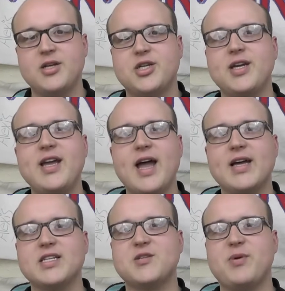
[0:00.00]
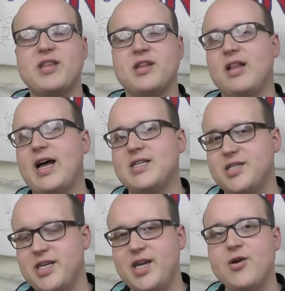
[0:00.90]
She has spent the
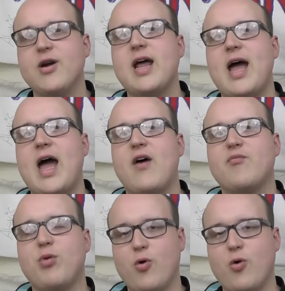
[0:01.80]
last year and a half